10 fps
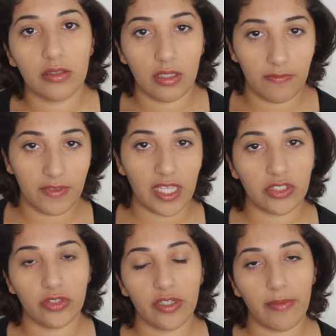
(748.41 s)
If
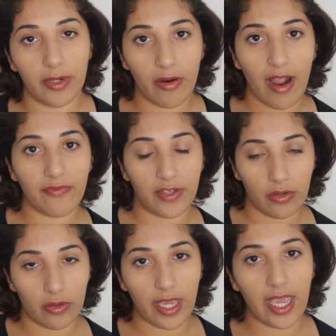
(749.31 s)
that's your
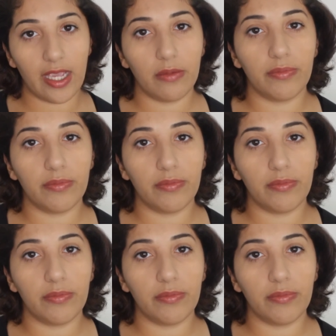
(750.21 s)
demographic, okay,